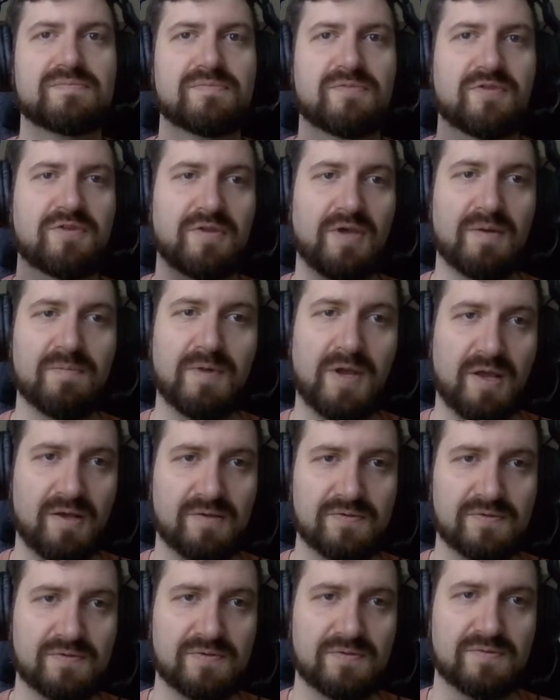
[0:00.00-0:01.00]

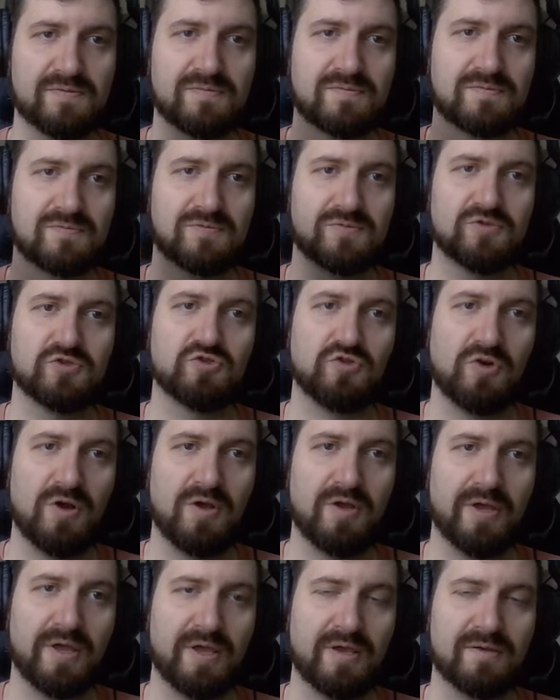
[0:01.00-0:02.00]
Thumbnails,
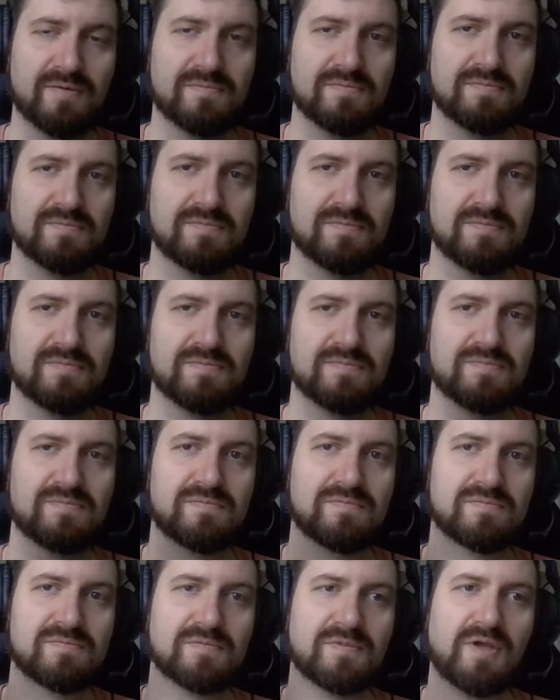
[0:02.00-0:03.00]
drawing,
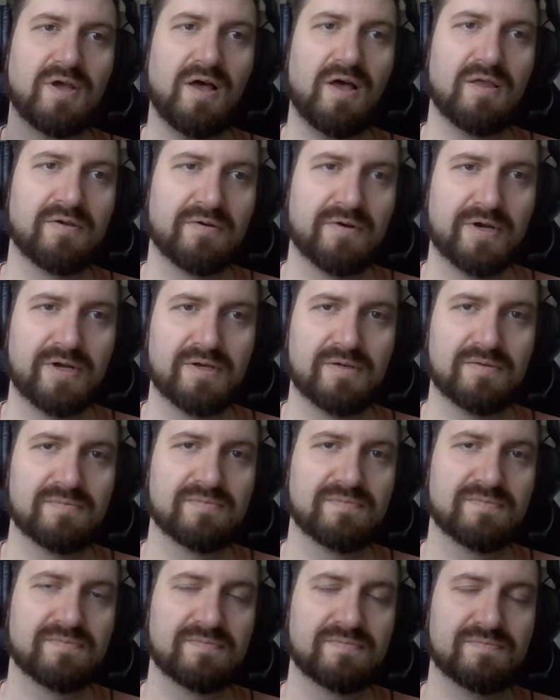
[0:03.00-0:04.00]
coloring,
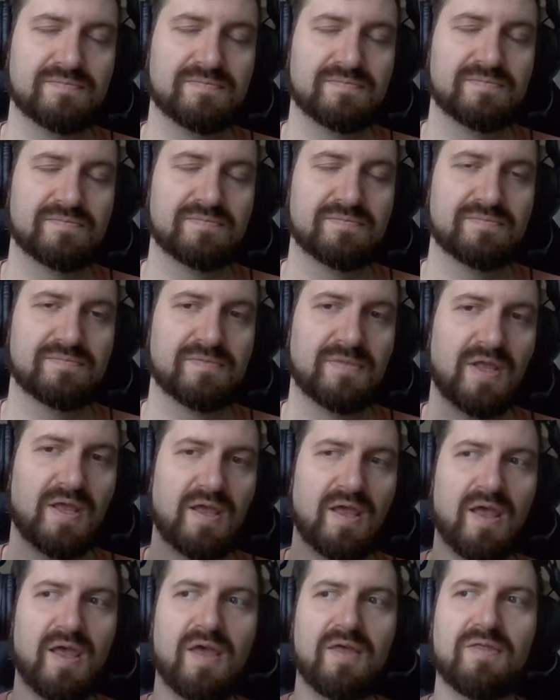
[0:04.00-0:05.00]

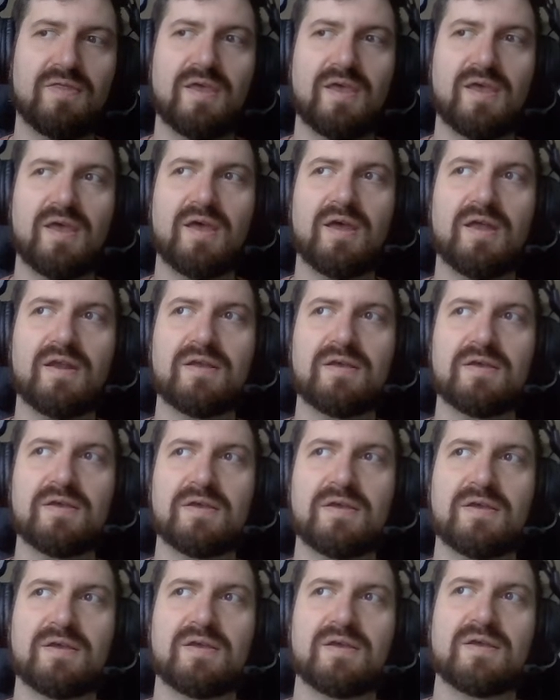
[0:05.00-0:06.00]
and then
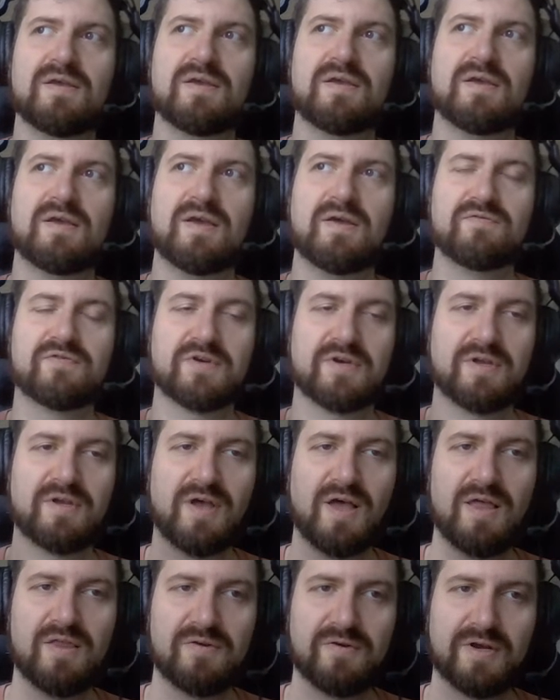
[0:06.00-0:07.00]
after
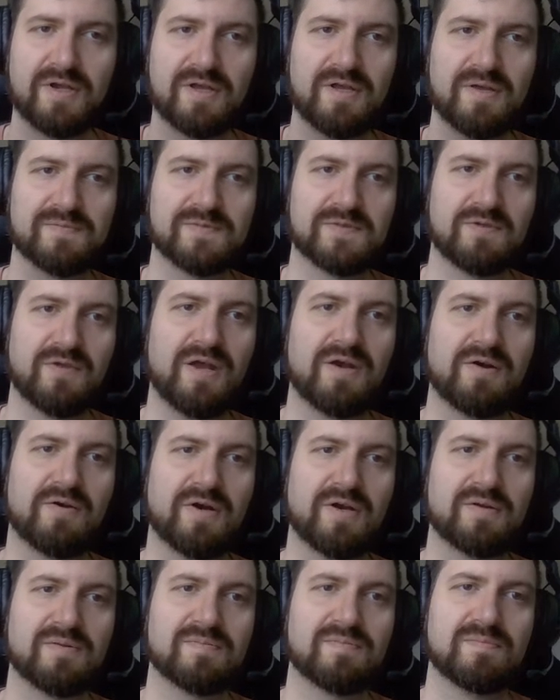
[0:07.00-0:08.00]
coloring comes
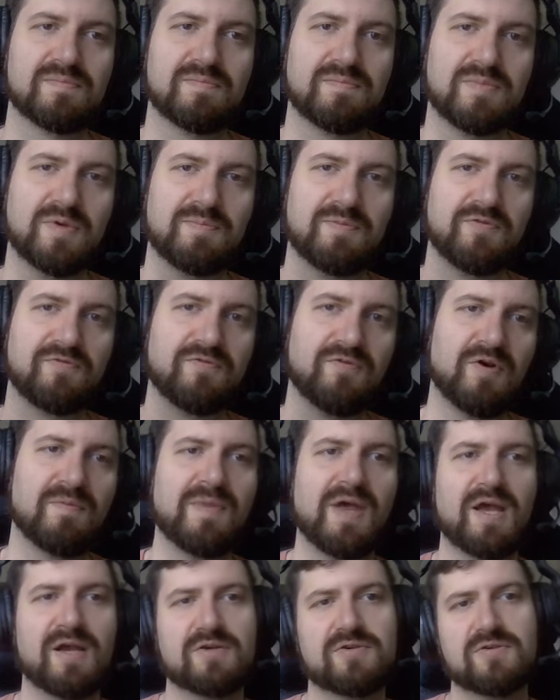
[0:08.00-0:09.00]
lettering. But before I'm
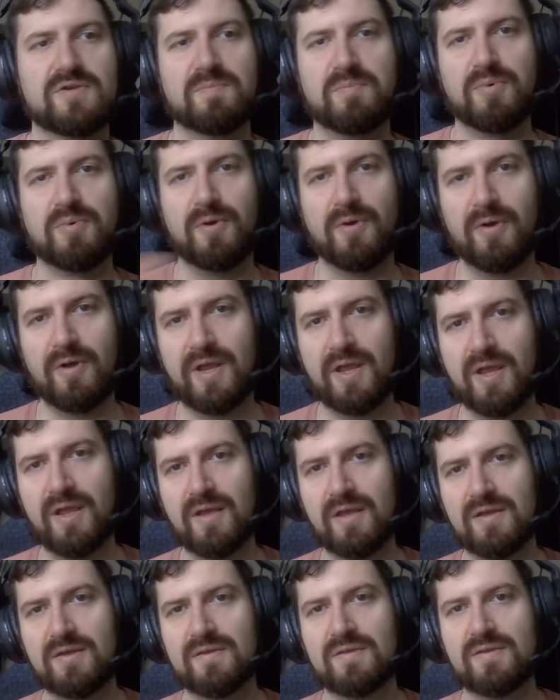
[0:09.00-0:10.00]
actually
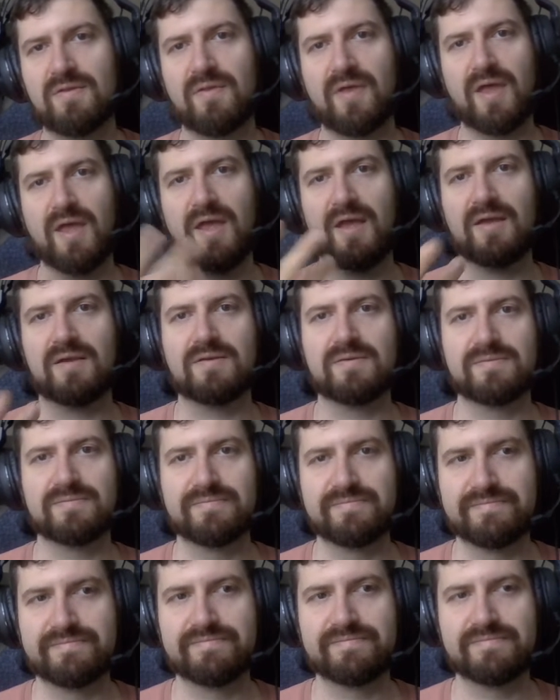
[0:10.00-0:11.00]
putting like
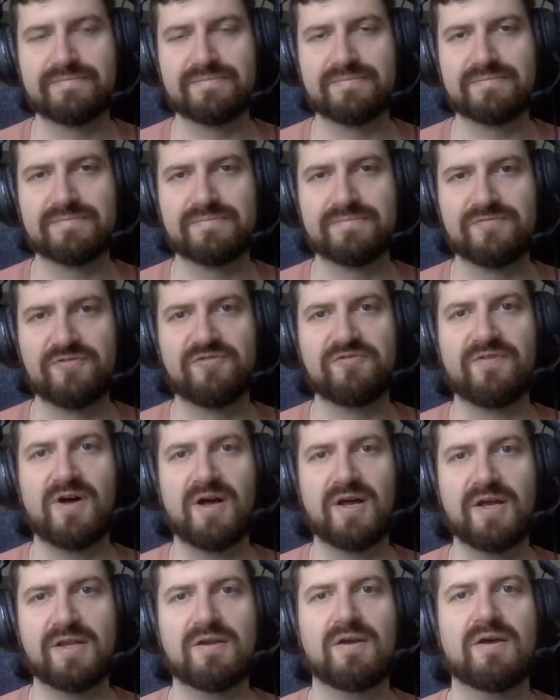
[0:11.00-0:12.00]

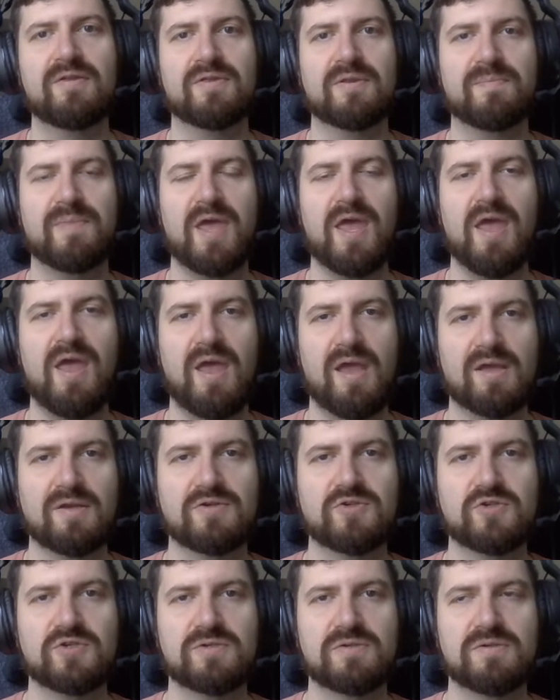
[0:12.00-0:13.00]
font on the page,